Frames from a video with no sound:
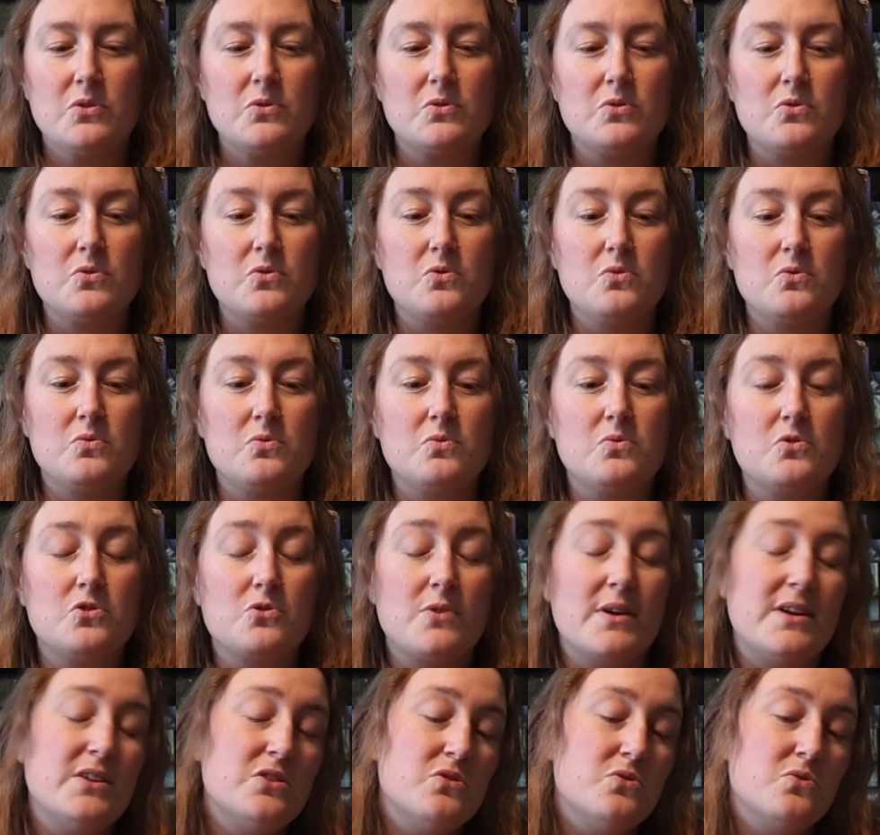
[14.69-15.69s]
to
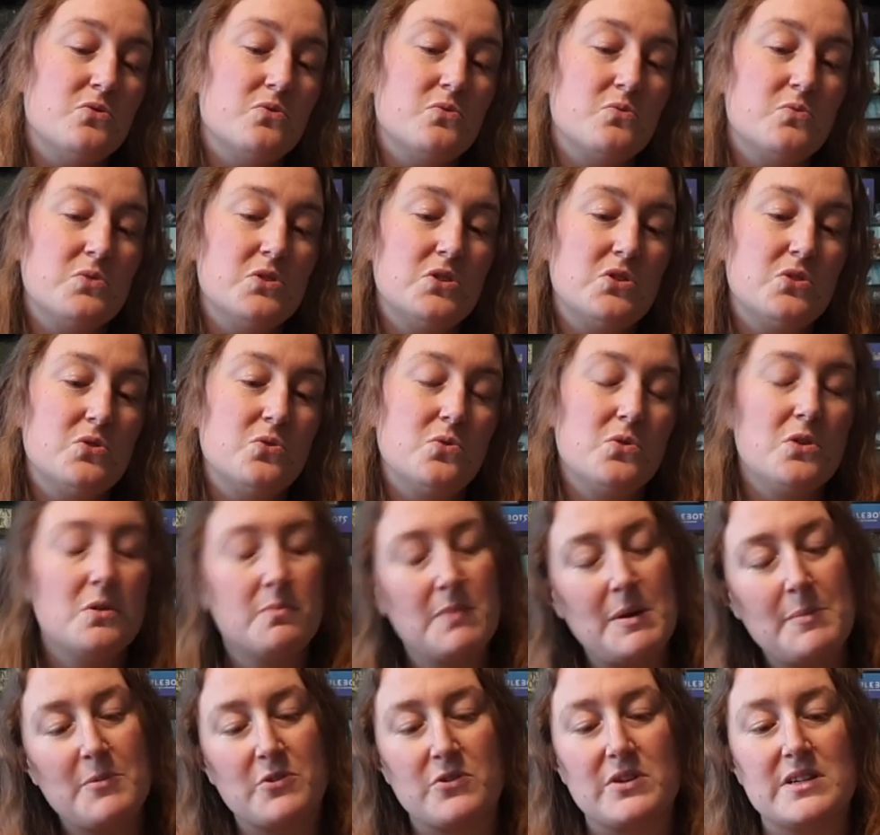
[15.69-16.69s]
try to restore your
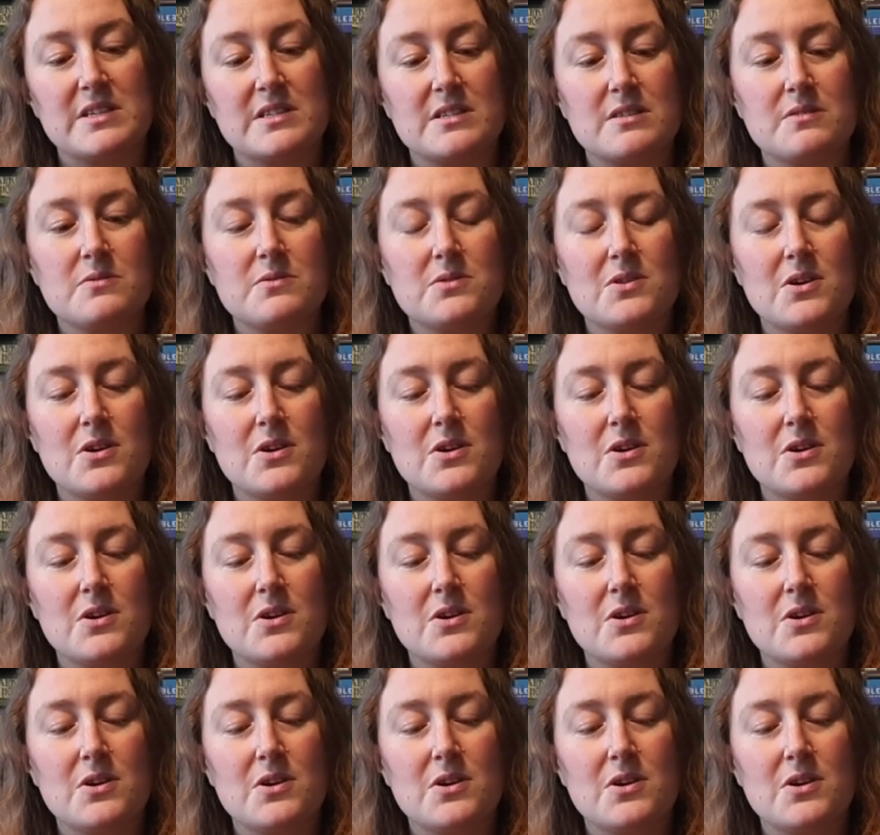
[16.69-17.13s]
memories.